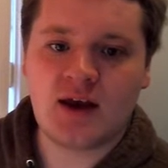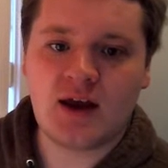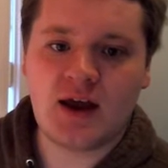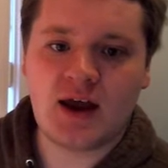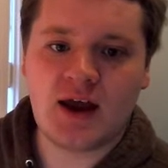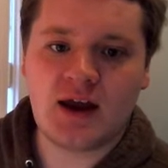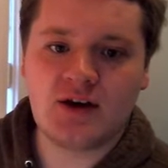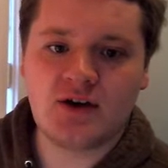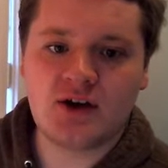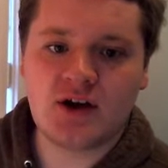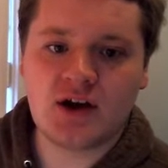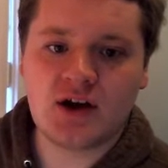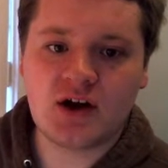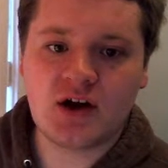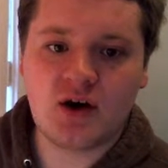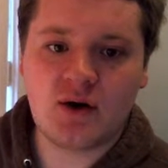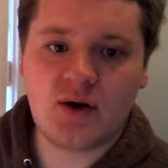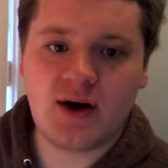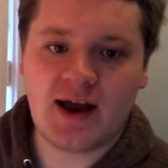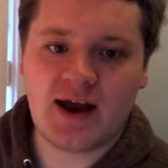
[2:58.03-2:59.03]
and you're going to
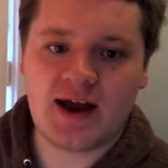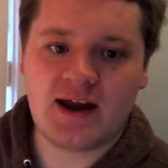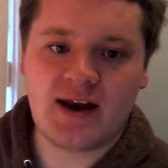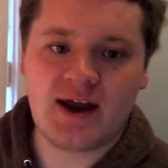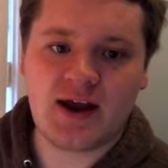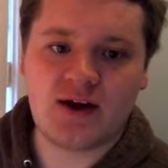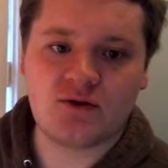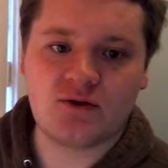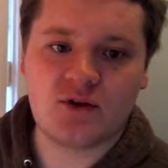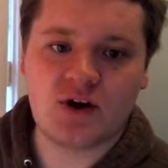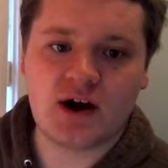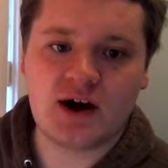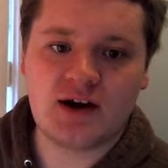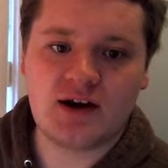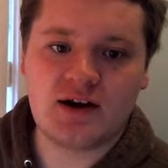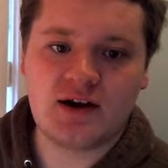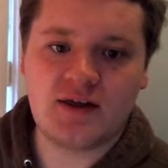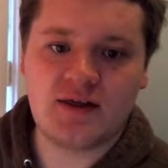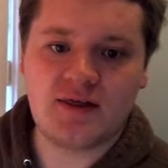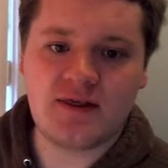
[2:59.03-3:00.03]
go ahead and
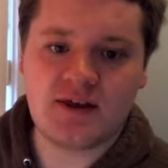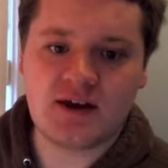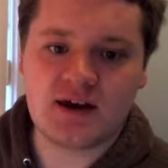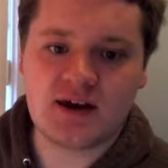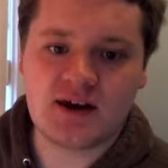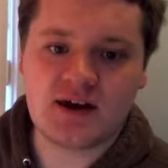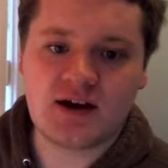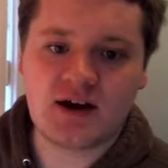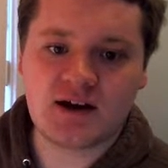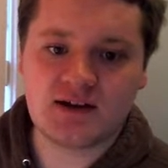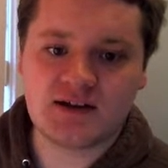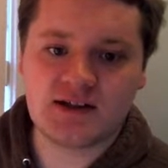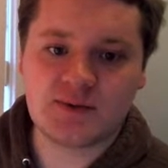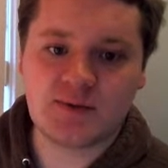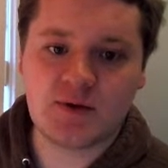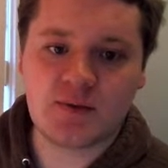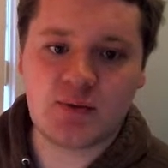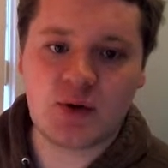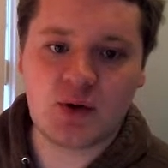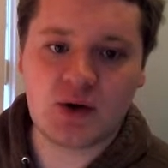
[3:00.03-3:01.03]
run the custom
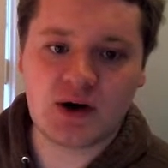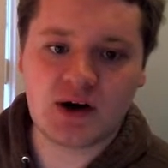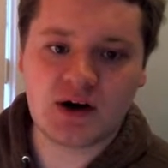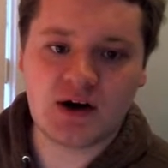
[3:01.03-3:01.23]
report